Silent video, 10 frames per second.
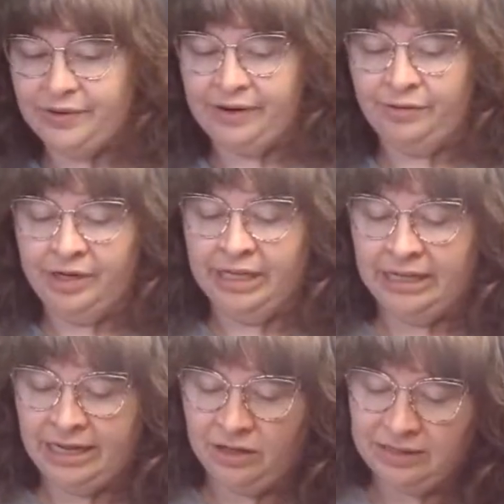I really
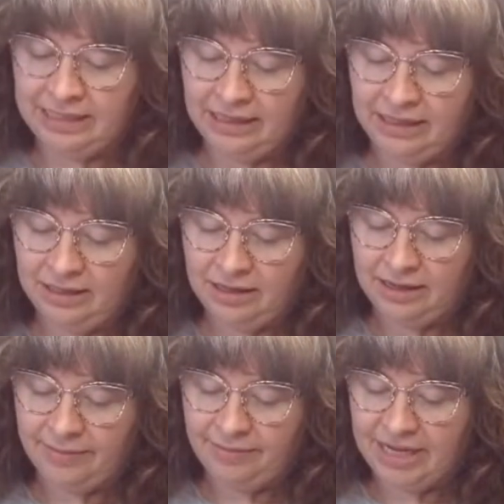like using
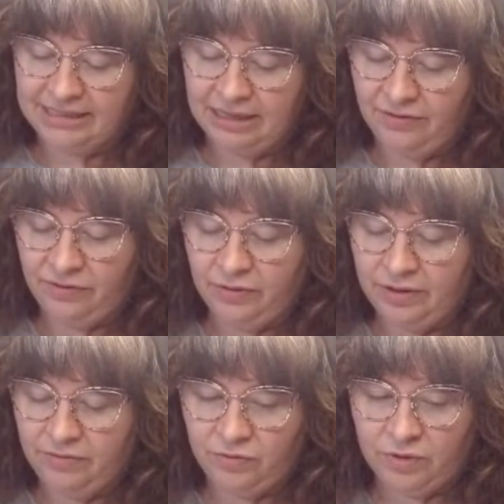masking
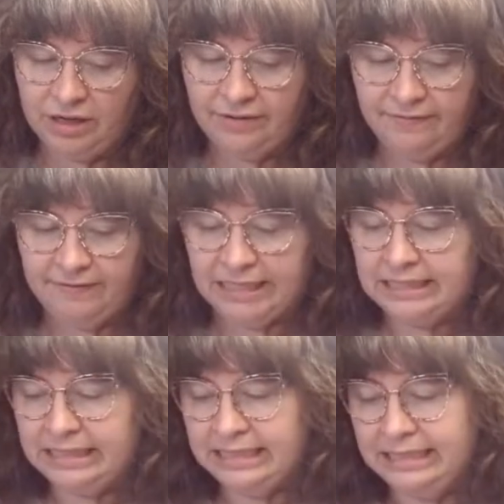fluid for
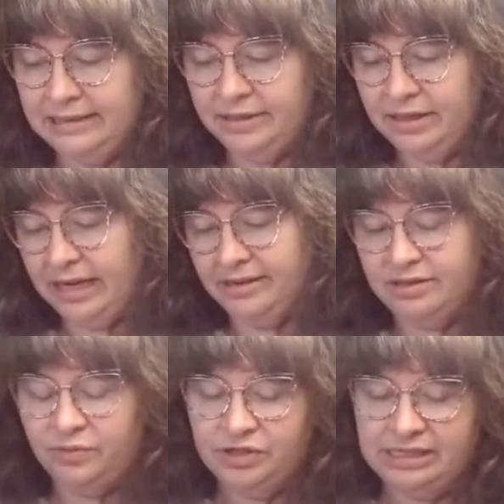fences. Okay, and
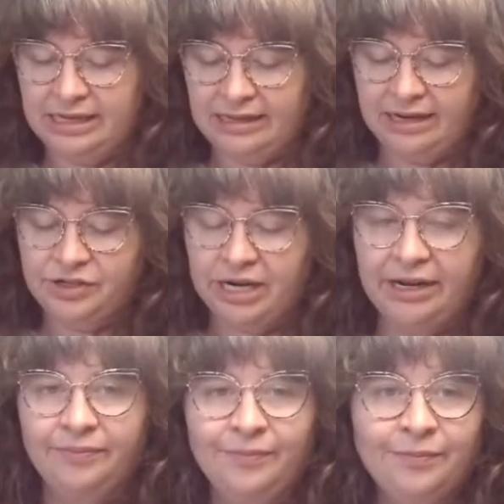so we'll just let that
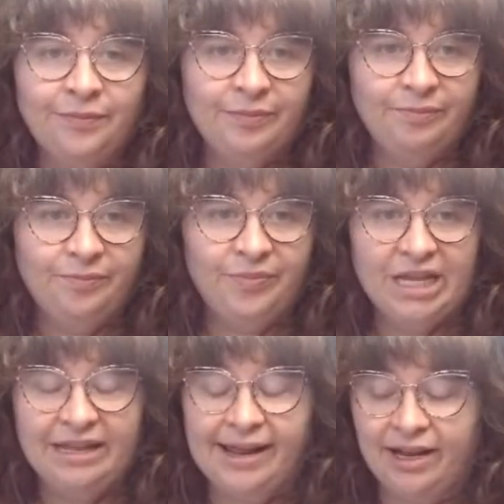dry.
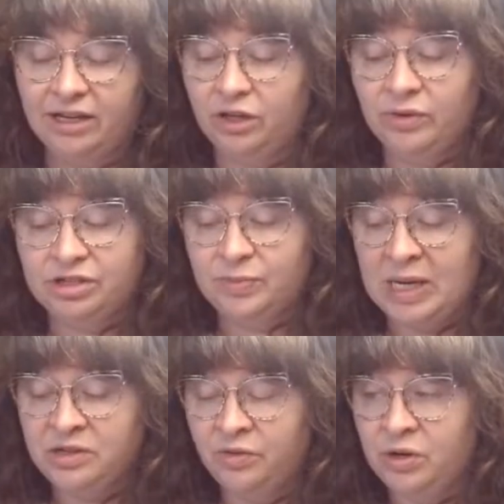And then you would just
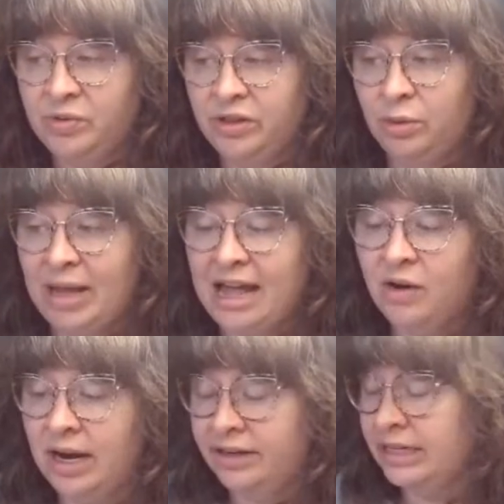paint over it with your background